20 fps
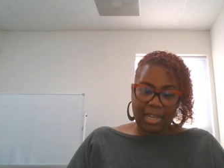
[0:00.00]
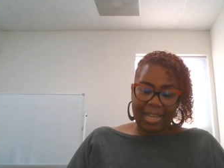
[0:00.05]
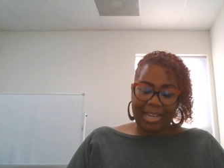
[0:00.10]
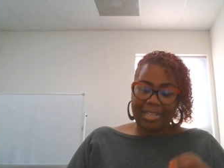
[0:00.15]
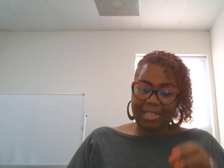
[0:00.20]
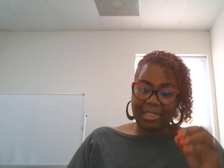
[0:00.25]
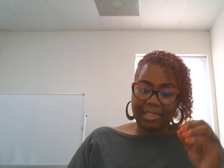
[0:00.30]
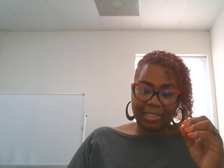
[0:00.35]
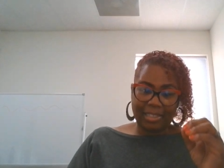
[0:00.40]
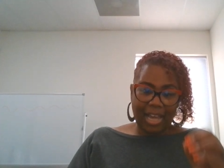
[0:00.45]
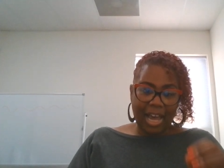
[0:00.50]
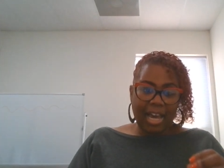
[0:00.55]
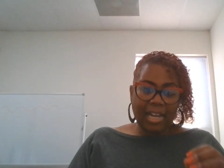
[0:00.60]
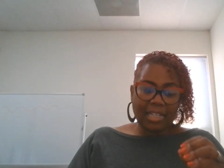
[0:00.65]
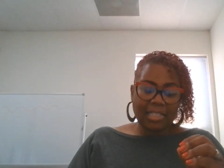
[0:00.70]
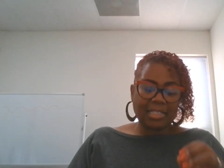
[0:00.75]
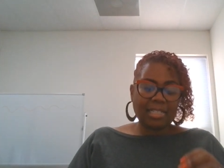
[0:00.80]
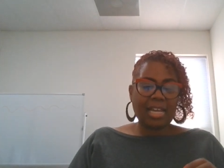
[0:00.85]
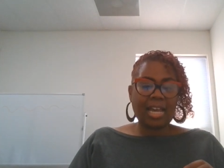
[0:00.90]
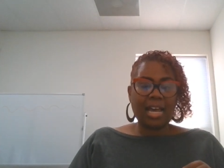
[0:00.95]
And a
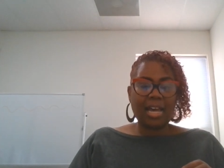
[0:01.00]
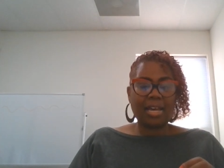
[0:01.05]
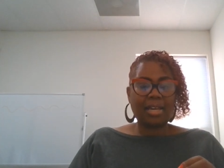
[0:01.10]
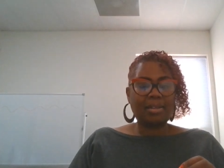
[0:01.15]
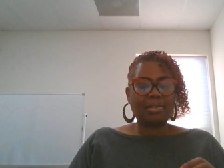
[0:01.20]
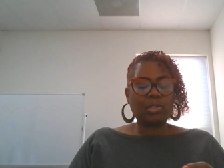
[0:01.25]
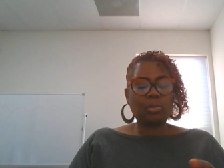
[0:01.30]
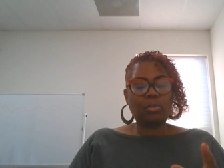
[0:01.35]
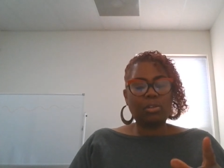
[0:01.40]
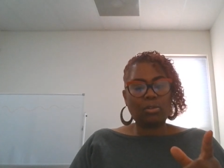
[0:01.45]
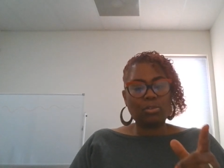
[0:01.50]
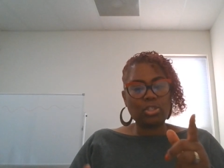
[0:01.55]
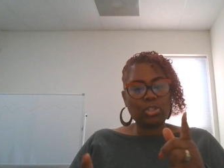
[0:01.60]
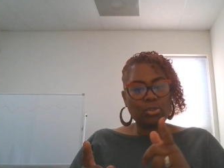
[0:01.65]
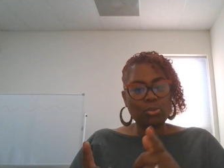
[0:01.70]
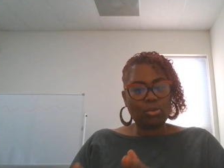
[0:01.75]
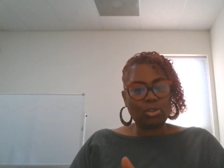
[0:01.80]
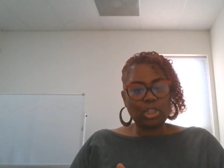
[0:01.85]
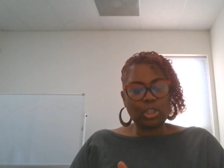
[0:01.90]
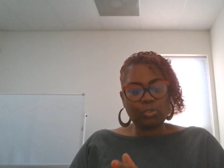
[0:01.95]
lot of times when those
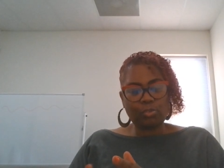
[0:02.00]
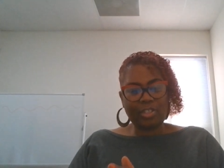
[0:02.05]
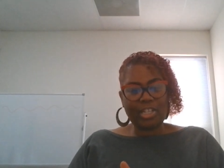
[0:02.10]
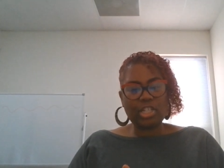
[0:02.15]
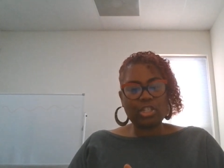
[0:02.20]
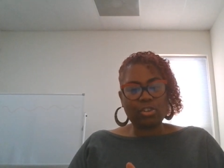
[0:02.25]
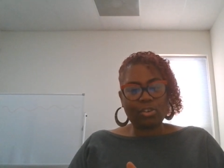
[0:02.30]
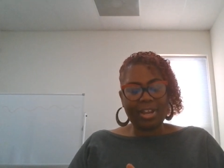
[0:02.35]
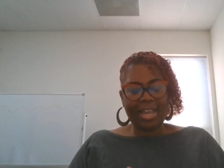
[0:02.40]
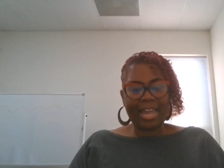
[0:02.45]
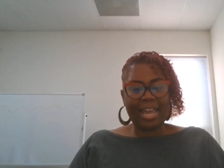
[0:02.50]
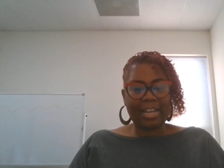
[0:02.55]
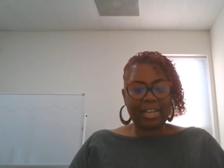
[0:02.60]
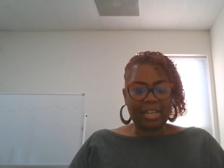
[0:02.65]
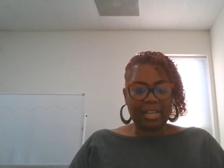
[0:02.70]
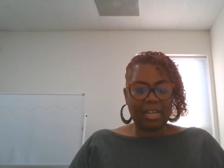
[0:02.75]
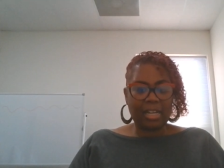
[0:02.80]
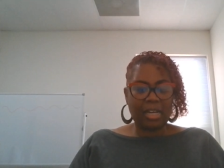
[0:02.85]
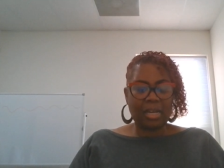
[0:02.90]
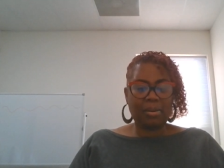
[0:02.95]
storage fees are
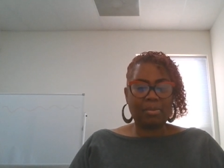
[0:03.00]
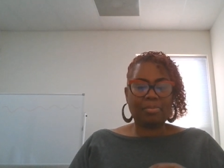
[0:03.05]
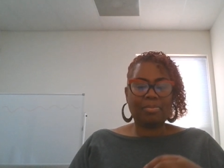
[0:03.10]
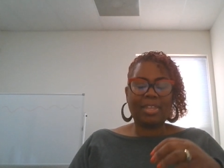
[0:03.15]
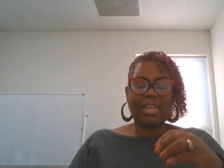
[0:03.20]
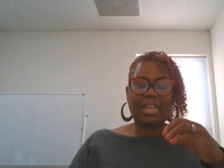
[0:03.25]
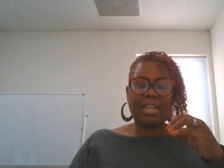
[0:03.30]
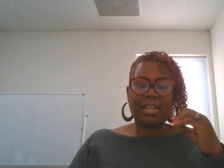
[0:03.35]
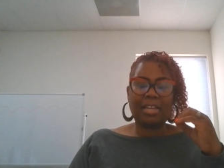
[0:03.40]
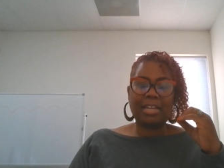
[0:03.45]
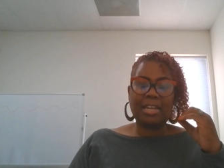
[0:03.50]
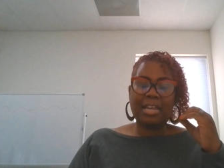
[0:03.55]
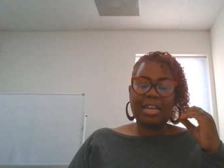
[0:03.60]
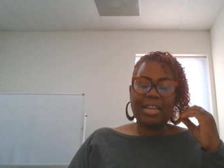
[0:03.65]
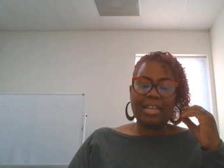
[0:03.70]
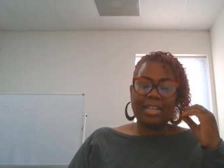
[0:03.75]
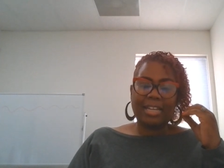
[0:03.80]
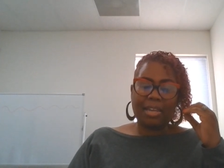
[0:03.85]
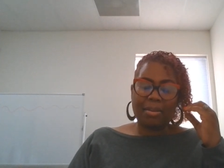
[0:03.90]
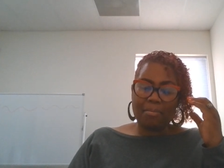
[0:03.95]
adding up, they
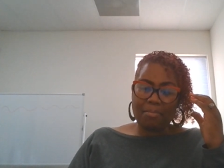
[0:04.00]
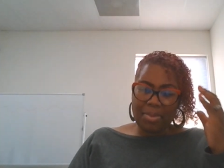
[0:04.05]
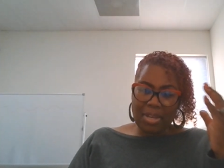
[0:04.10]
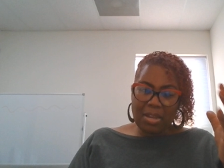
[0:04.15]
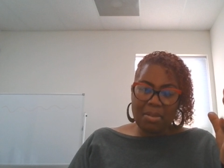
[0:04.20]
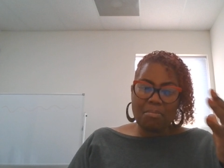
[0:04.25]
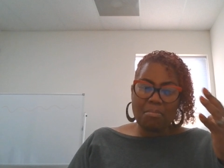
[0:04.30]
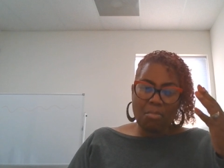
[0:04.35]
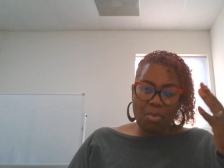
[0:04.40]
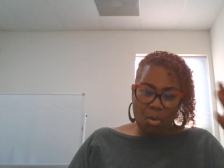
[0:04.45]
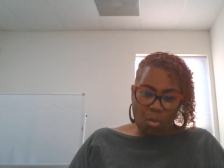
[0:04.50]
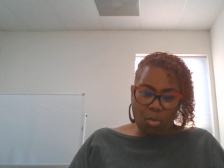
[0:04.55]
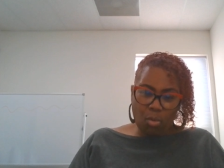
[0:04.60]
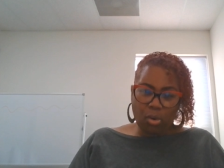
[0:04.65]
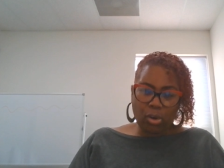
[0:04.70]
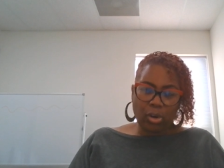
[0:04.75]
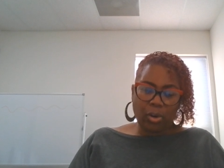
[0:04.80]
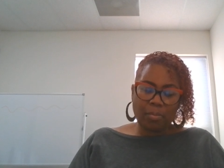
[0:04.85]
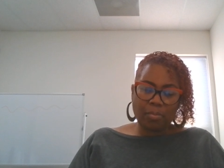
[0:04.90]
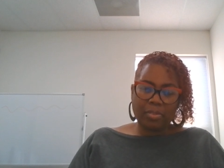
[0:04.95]
can be
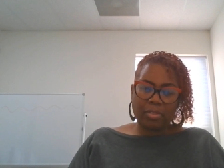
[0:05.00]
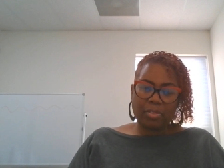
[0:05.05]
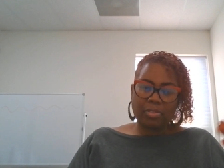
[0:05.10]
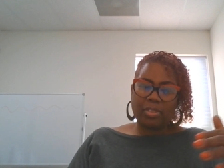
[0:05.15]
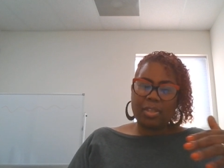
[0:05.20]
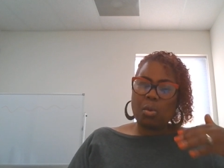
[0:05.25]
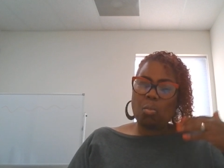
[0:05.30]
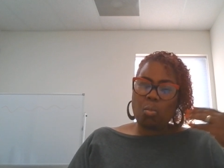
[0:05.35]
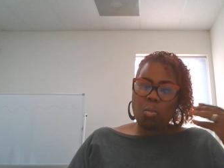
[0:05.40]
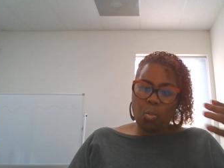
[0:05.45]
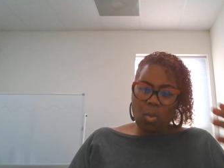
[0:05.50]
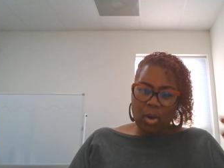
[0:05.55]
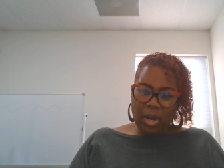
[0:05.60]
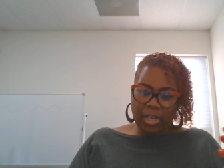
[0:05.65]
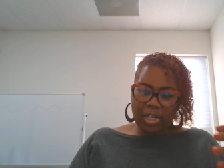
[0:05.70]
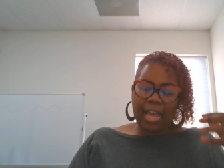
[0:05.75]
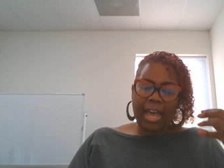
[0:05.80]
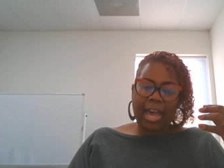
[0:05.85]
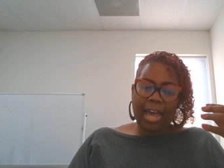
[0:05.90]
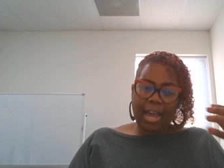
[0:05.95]
more than
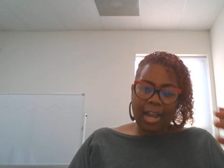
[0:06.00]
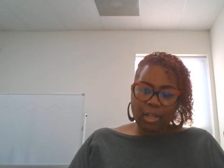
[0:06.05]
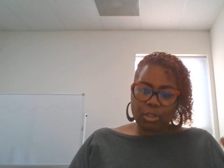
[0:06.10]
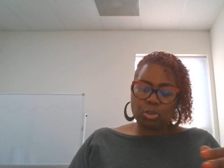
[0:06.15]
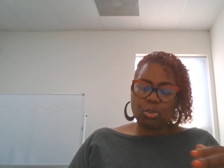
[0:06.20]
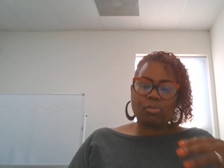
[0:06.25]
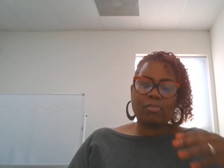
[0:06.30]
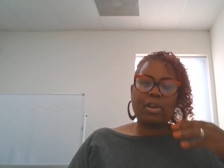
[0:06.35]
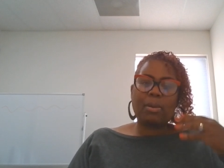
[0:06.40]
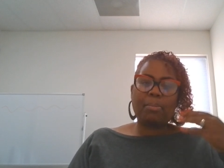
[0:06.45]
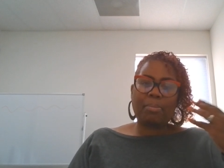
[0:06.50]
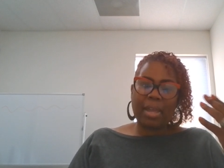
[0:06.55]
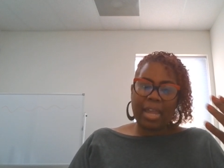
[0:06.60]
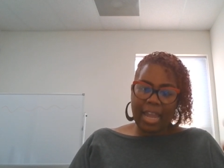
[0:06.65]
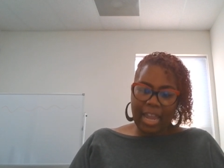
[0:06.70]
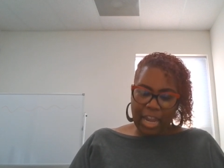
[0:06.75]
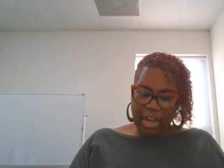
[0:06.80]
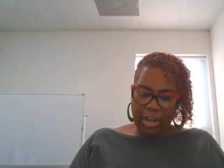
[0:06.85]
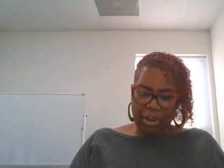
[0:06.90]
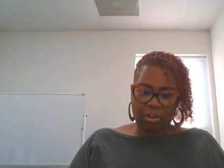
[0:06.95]
what the actual
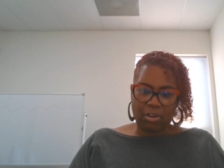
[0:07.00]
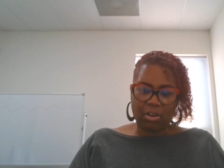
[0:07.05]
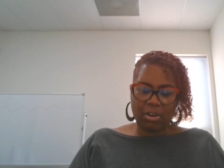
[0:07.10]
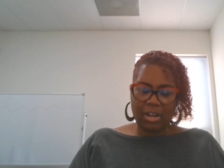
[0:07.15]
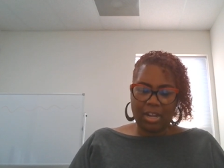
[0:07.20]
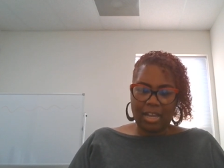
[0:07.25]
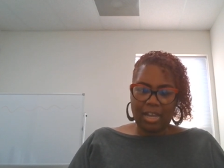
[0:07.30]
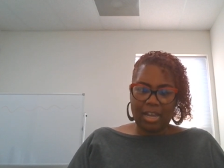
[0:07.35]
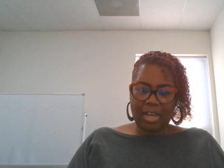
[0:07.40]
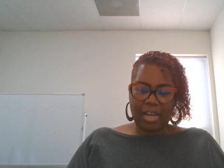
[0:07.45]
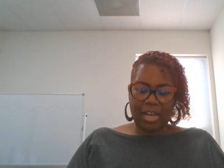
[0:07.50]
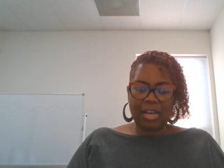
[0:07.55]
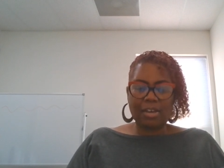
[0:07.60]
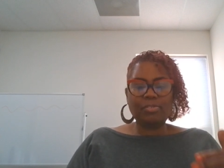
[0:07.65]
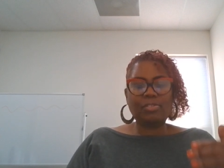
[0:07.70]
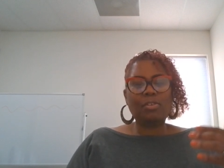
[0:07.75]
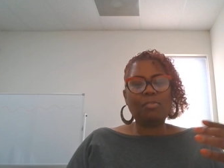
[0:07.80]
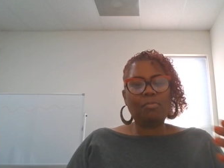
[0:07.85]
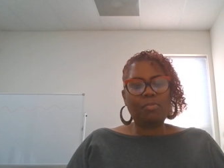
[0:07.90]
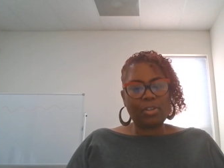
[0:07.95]
repair
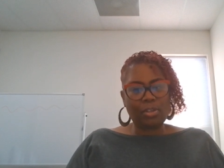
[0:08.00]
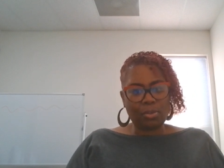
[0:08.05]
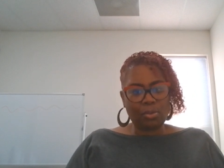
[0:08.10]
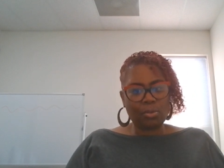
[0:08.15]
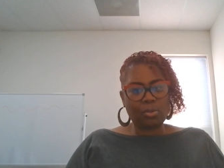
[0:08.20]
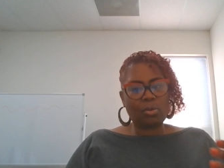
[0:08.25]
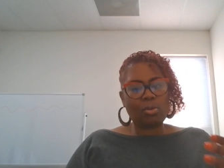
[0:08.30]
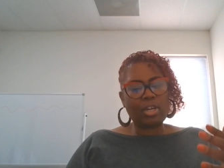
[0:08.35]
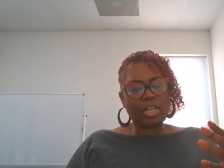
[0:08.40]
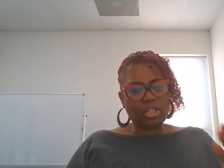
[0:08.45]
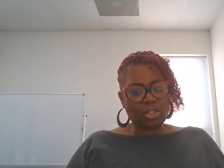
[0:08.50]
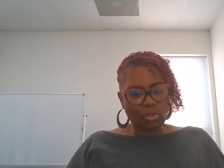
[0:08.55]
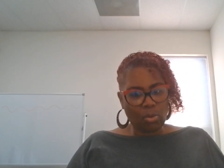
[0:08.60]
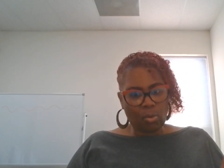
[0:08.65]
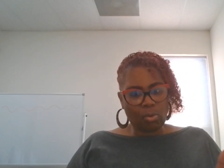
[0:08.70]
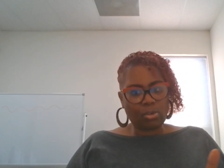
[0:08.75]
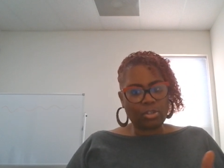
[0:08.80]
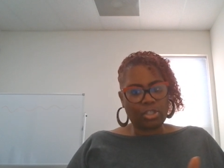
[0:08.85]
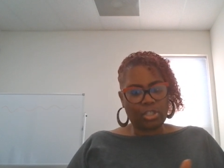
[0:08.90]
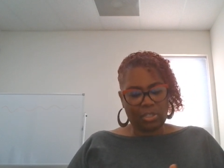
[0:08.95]
of the vehicle is
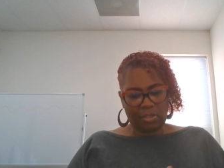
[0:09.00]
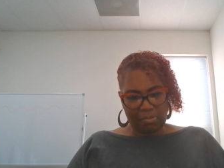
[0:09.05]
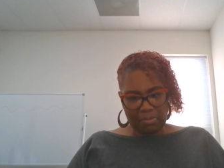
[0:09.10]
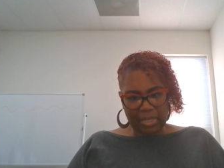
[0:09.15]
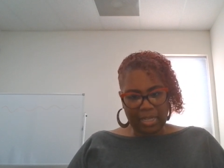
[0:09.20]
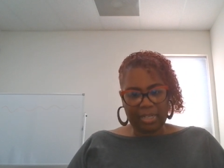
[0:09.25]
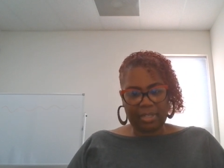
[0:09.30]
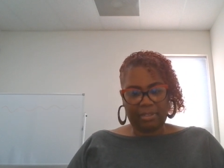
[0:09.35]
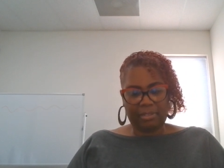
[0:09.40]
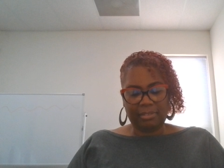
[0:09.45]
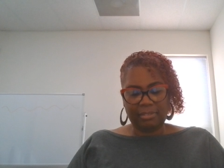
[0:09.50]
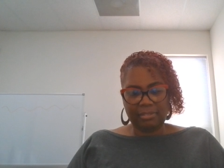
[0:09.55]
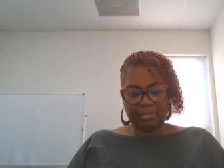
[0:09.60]
going to be.